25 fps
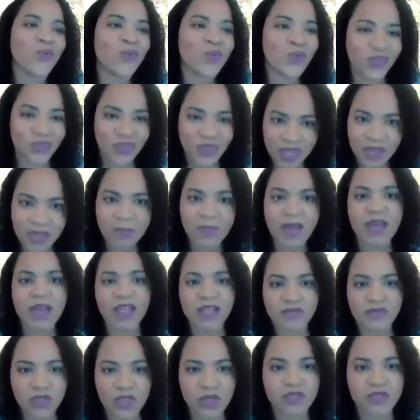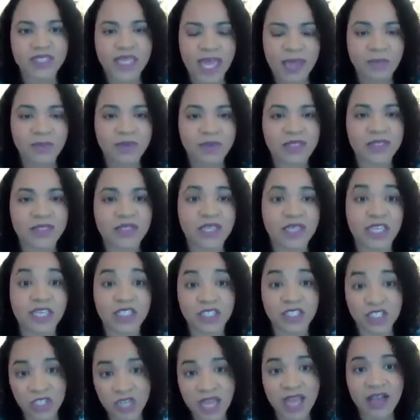think about if those happen
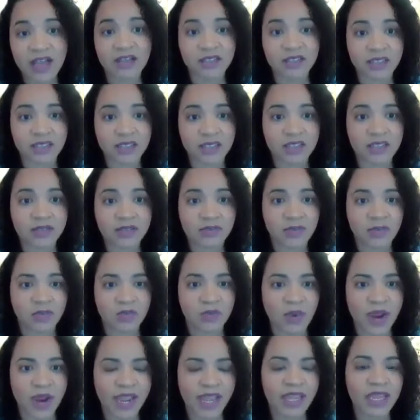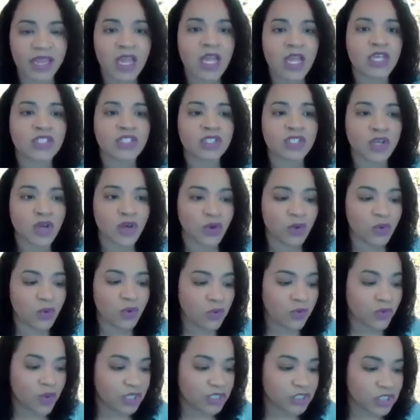in childhood, right? So
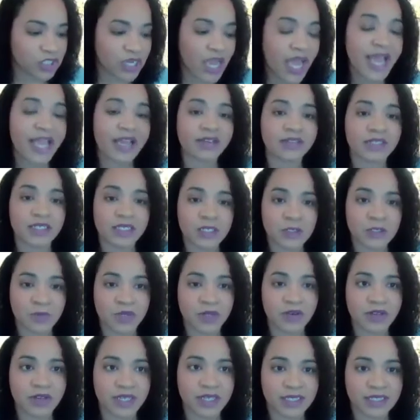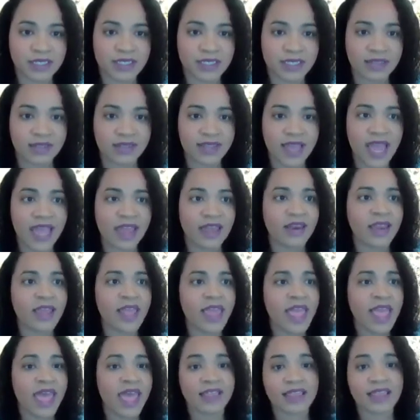a child experiencing that
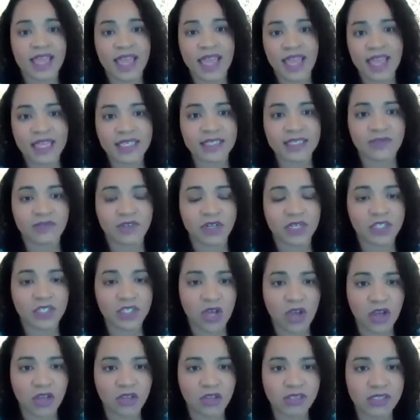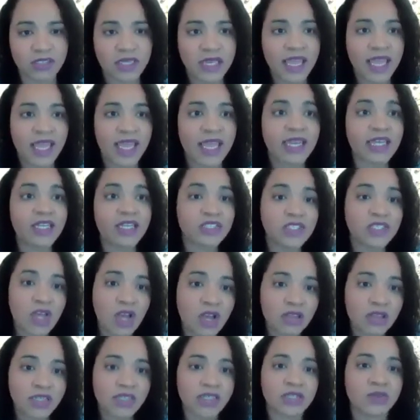at the hands of an adult. In
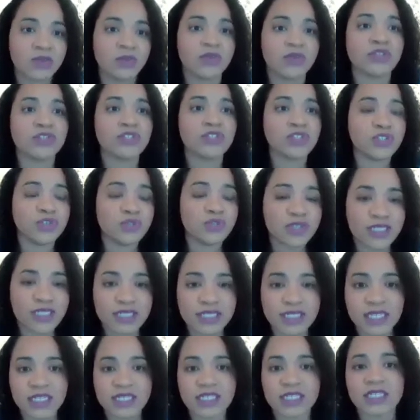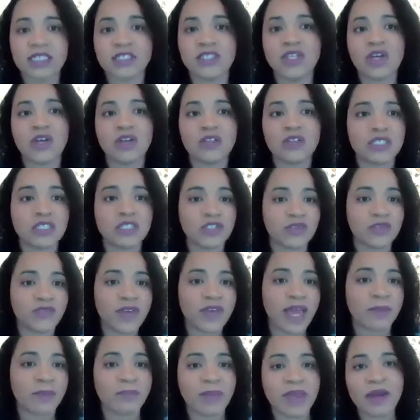adulthood, when there's two consenting adults and you've
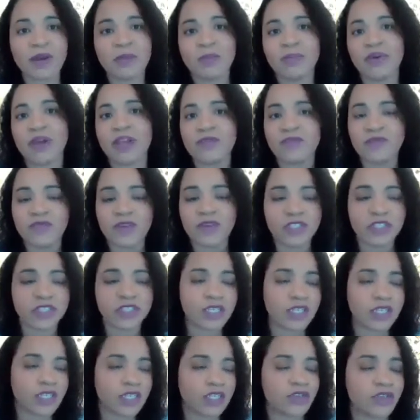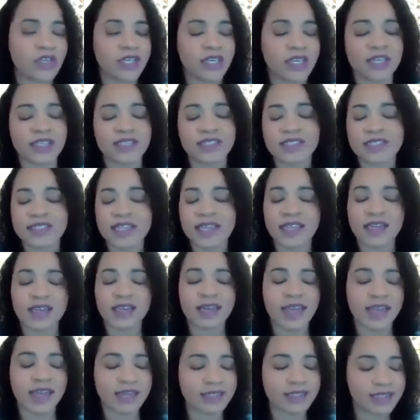got better brain functioning, you can consent
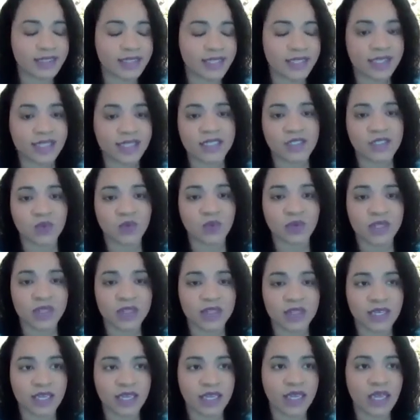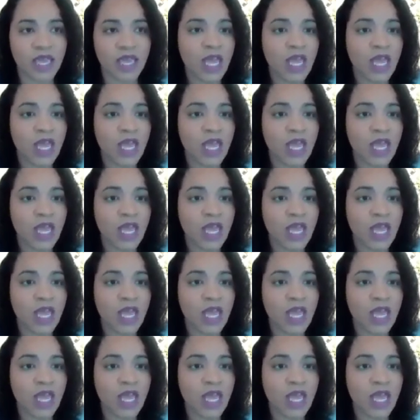and not consent, that's one thing.